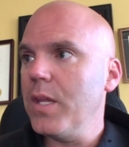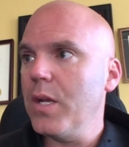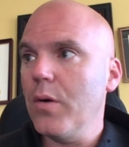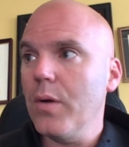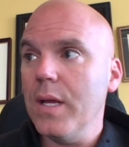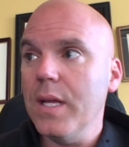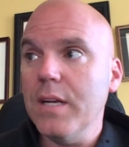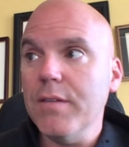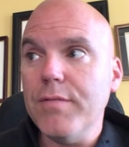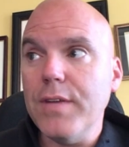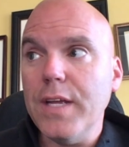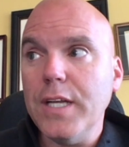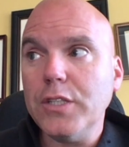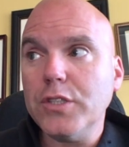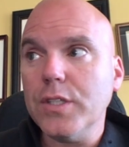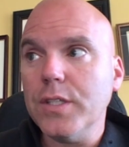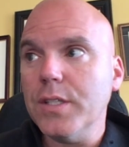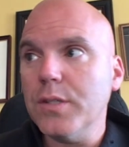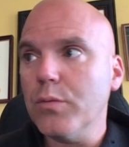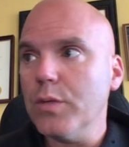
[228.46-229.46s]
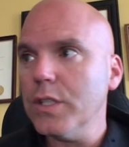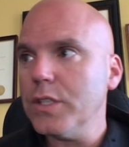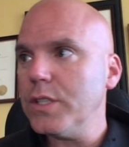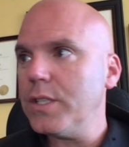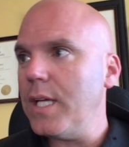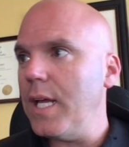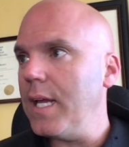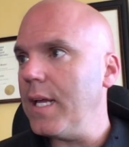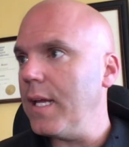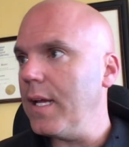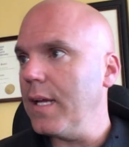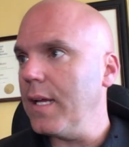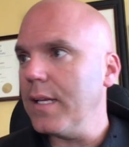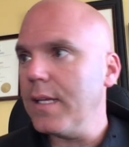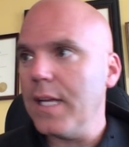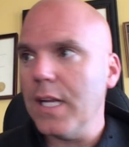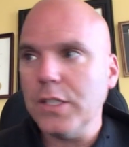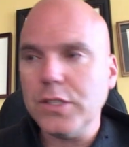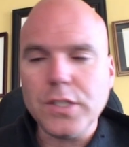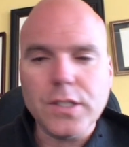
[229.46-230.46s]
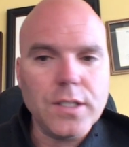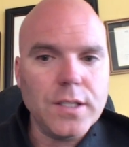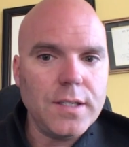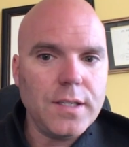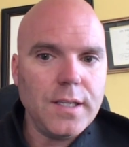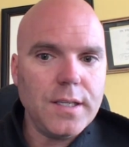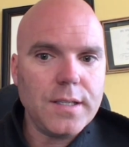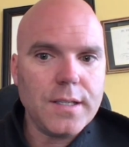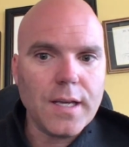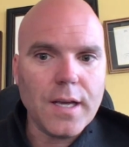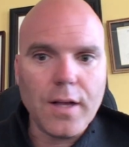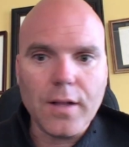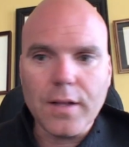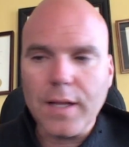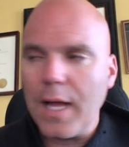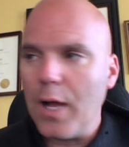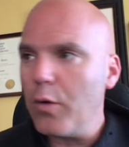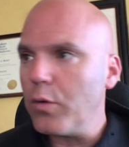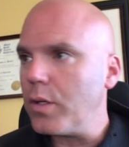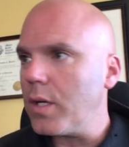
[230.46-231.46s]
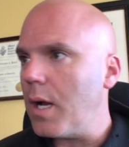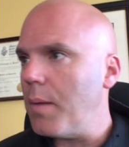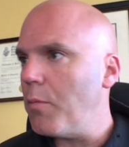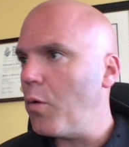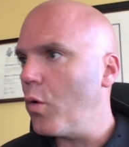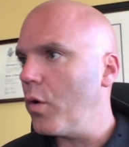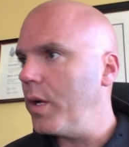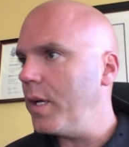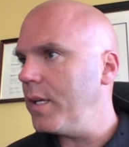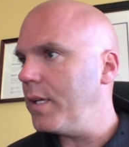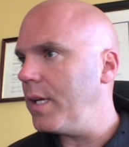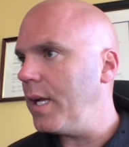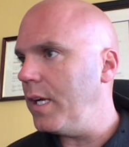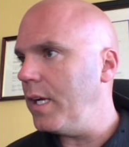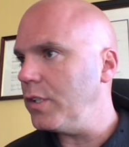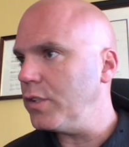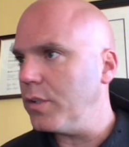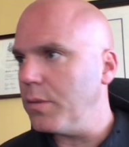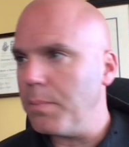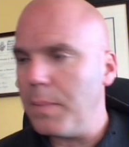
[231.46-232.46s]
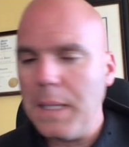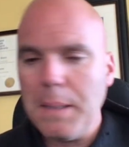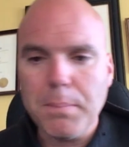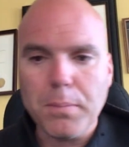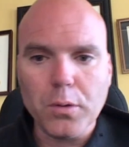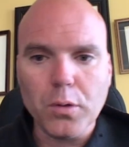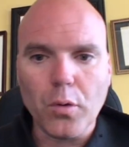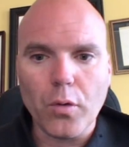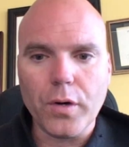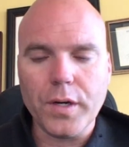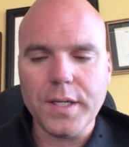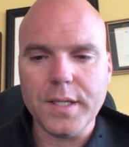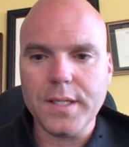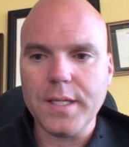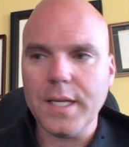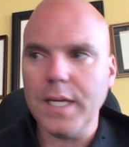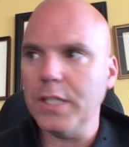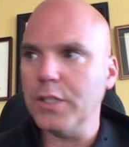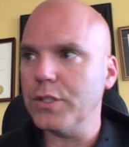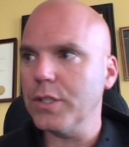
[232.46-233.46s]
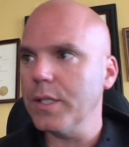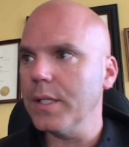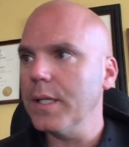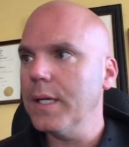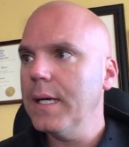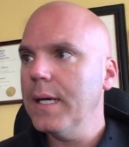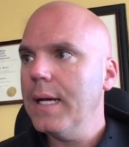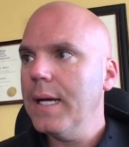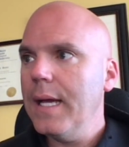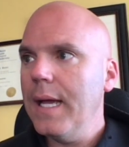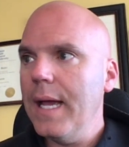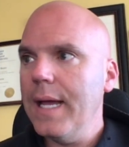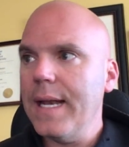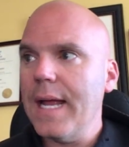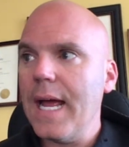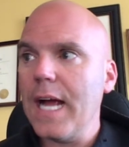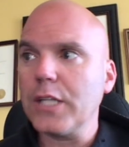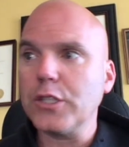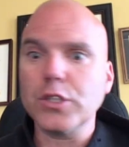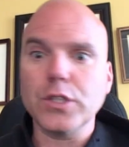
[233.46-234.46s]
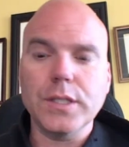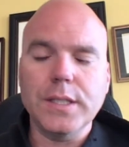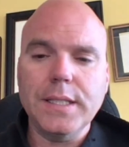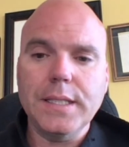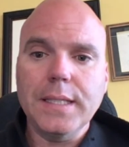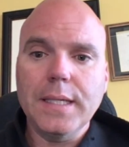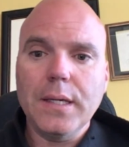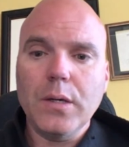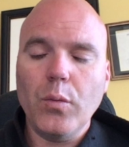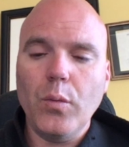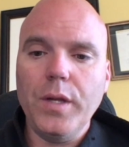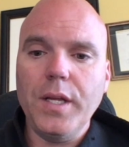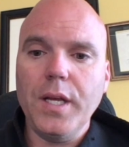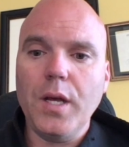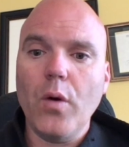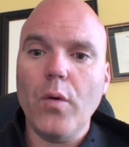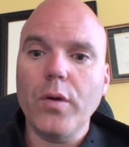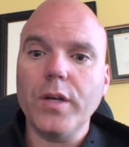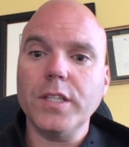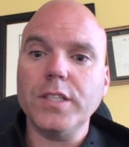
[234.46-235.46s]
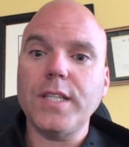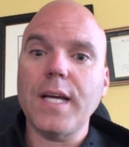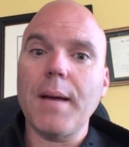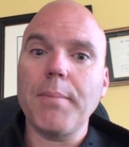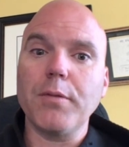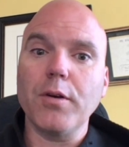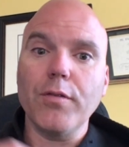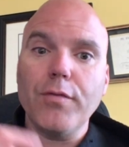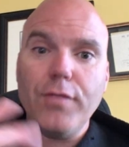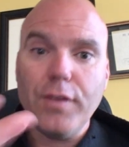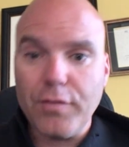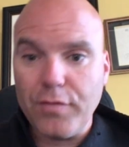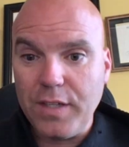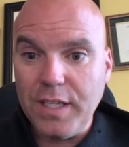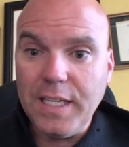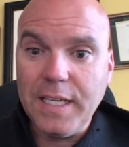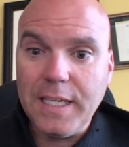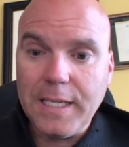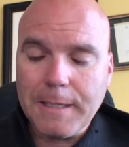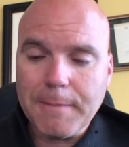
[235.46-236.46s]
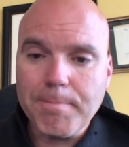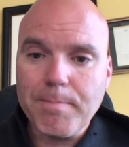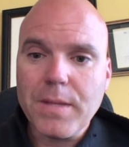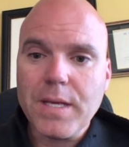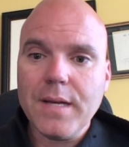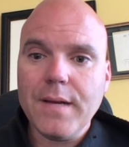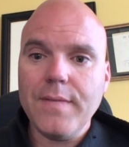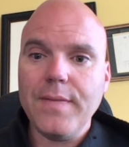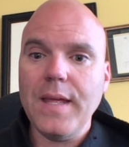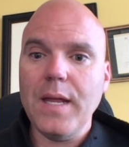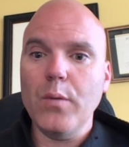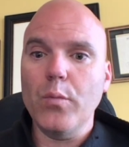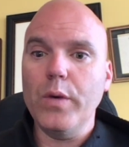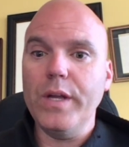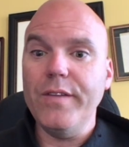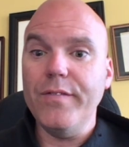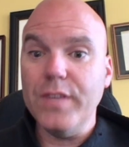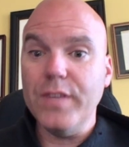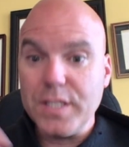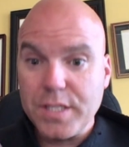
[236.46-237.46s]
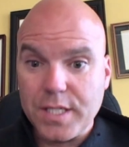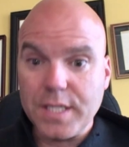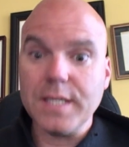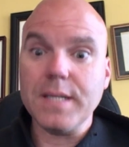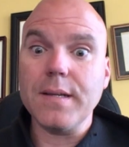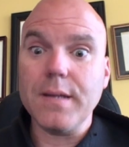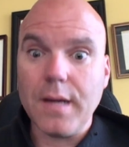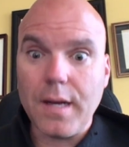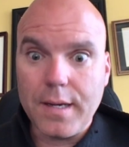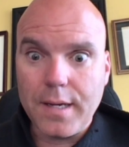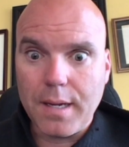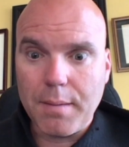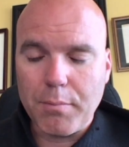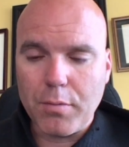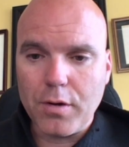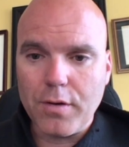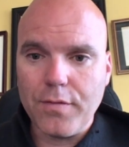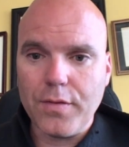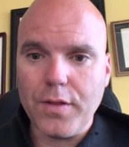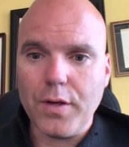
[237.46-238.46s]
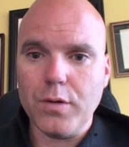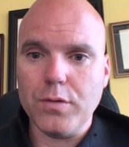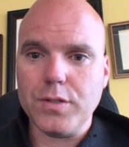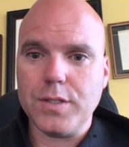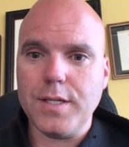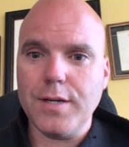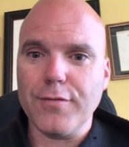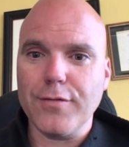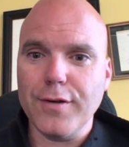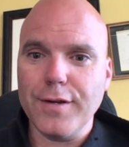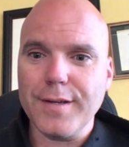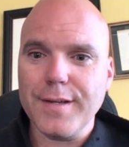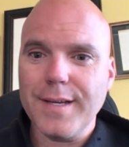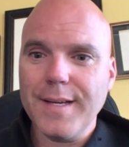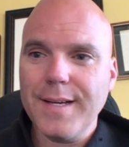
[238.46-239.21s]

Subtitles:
innovation and risk taking, attention to detail, outcome orientation, people orientation. And actually, when you go into chapter 15, they revisit a number of those different,